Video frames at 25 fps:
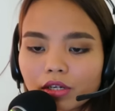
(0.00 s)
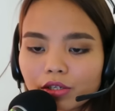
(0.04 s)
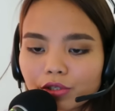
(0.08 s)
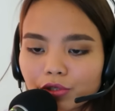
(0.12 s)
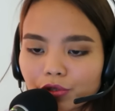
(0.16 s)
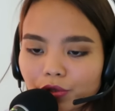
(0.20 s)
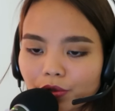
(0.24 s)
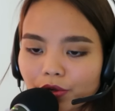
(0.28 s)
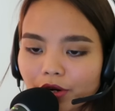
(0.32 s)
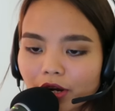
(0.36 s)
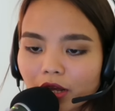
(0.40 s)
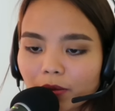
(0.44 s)

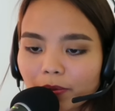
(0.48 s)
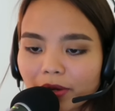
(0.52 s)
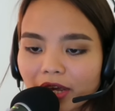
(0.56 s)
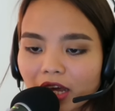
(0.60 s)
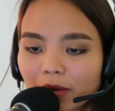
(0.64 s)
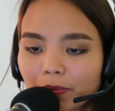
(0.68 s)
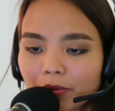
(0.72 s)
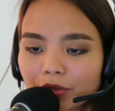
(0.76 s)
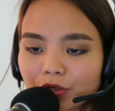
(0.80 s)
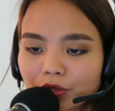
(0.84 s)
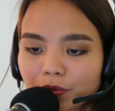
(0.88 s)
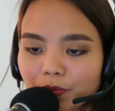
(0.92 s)
Sure, I'll be
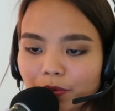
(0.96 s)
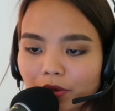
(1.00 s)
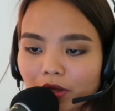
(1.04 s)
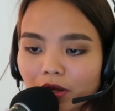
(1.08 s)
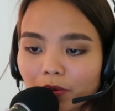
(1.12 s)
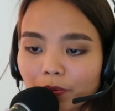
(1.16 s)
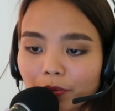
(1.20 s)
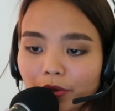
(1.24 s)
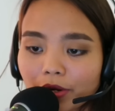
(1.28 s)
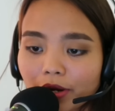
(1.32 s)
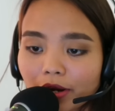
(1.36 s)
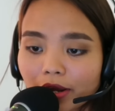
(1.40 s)
happy to pull
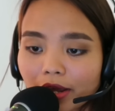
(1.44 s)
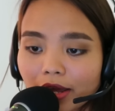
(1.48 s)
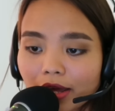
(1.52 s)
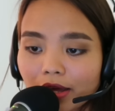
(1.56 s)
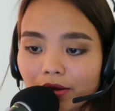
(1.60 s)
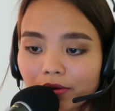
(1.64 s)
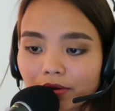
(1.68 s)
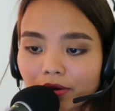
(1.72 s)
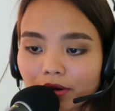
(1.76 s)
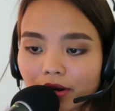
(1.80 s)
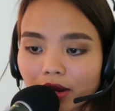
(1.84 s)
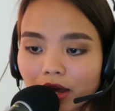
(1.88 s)
up your
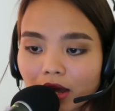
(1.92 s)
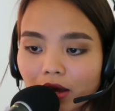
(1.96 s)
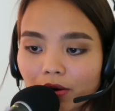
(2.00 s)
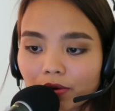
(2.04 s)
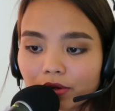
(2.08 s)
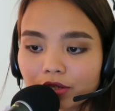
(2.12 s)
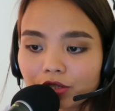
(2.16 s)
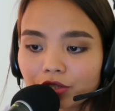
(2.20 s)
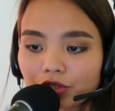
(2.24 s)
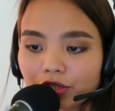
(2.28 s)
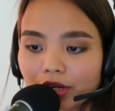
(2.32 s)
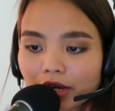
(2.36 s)
account
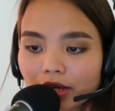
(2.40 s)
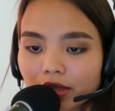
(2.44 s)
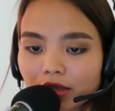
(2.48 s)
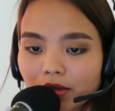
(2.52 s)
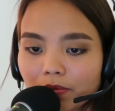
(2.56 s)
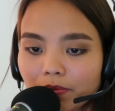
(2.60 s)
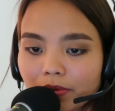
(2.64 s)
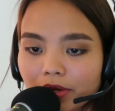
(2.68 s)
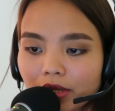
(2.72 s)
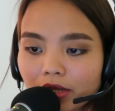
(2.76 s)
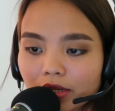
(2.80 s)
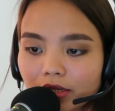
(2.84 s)
now and check
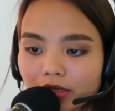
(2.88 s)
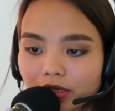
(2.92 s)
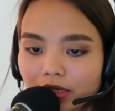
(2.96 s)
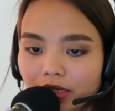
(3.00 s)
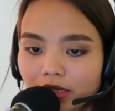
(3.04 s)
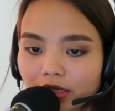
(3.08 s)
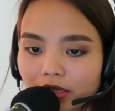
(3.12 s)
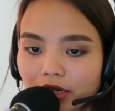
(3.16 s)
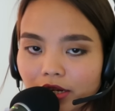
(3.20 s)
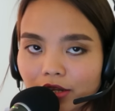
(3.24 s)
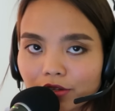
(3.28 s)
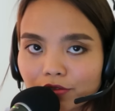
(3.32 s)
the billing
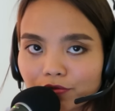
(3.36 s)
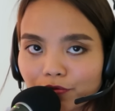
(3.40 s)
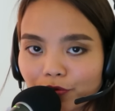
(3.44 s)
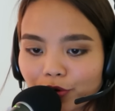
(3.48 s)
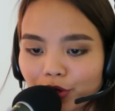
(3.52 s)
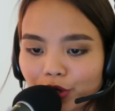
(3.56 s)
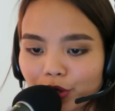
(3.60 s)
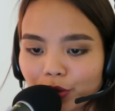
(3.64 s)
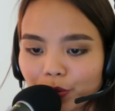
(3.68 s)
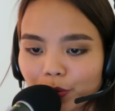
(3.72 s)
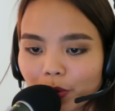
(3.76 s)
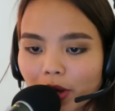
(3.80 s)
details
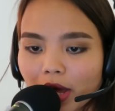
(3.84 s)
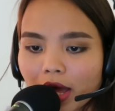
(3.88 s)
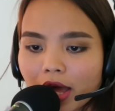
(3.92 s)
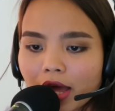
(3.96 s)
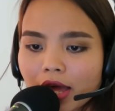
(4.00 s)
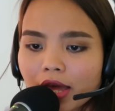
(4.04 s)
for you.